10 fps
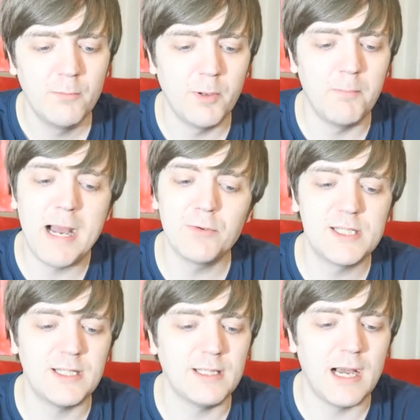But
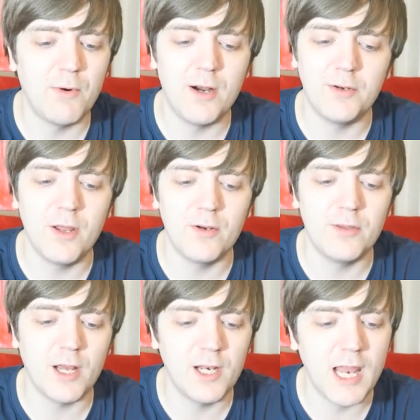mousy, thou art no
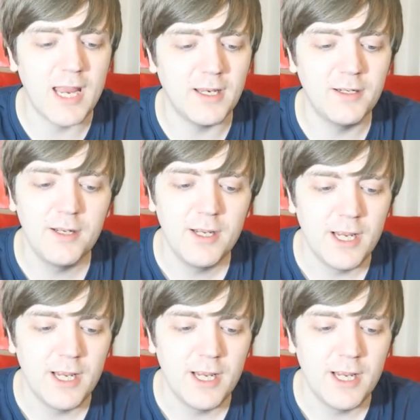thy lane.